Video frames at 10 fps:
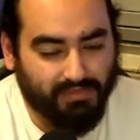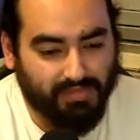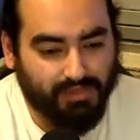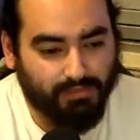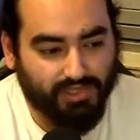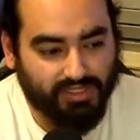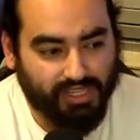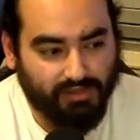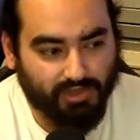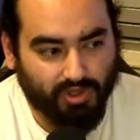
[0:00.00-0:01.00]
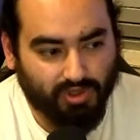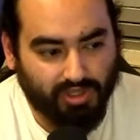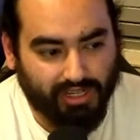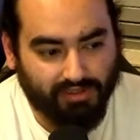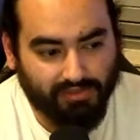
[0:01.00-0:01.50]
puts Adam Cole
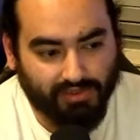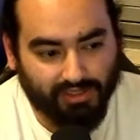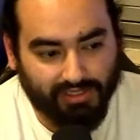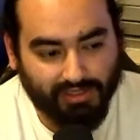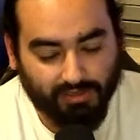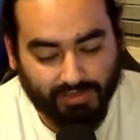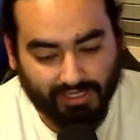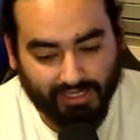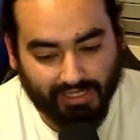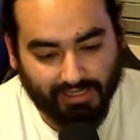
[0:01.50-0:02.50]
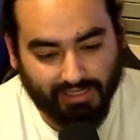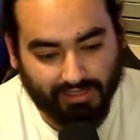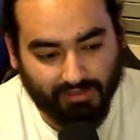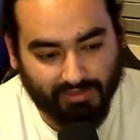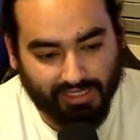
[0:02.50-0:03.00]
out for a little bit, and
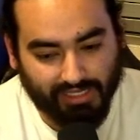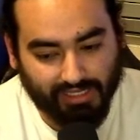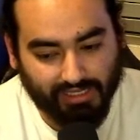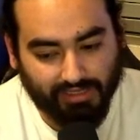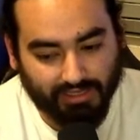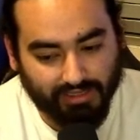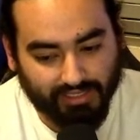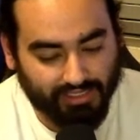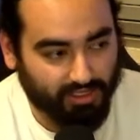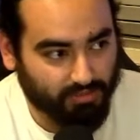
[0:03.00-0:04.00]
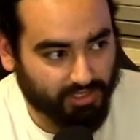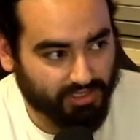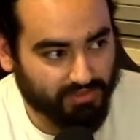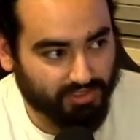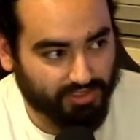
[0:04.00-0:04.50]
then we get the Young Bucks
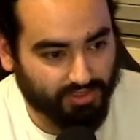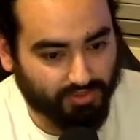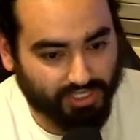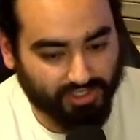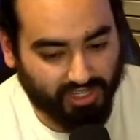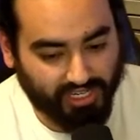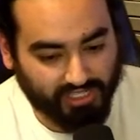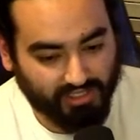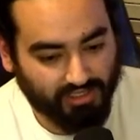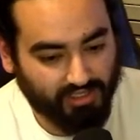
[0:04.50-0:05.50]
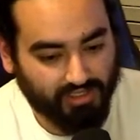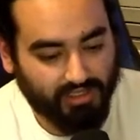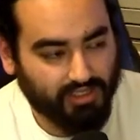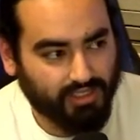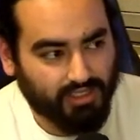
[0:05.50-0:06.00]
versus Red Dragon
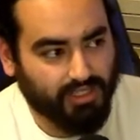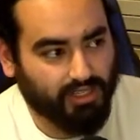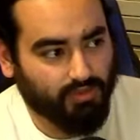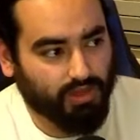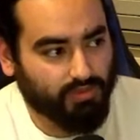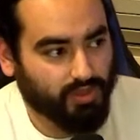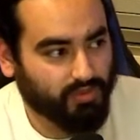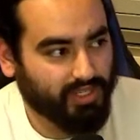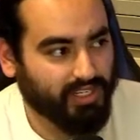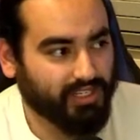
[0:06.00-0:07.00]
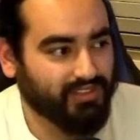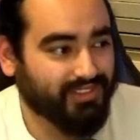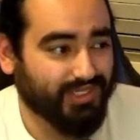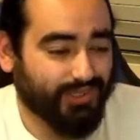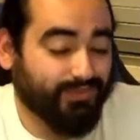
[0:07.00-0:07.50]
while we're waiting,
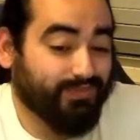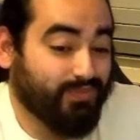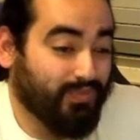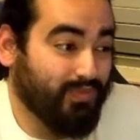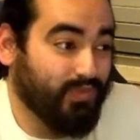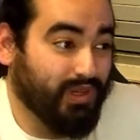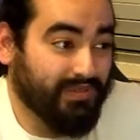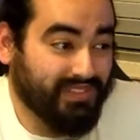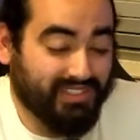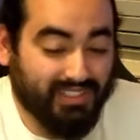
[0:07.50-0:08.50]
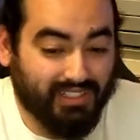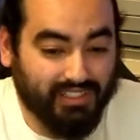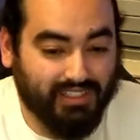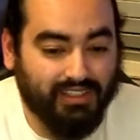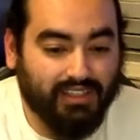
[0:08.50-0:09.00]
so we'll have to see.
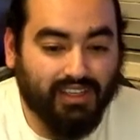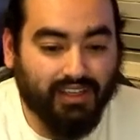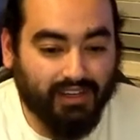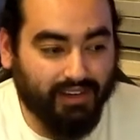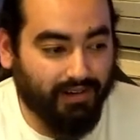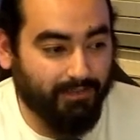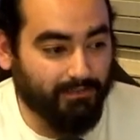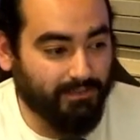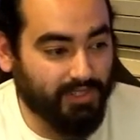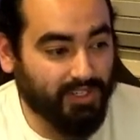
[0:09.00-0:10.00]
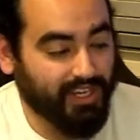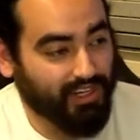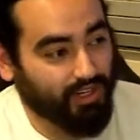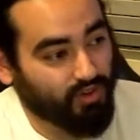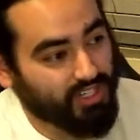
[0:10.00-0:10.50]
So yeah,
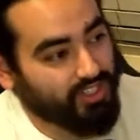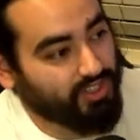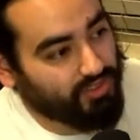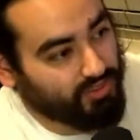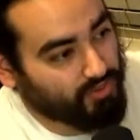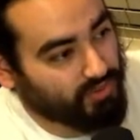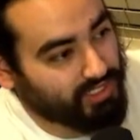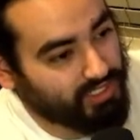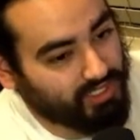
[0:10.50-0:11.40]
great show this week,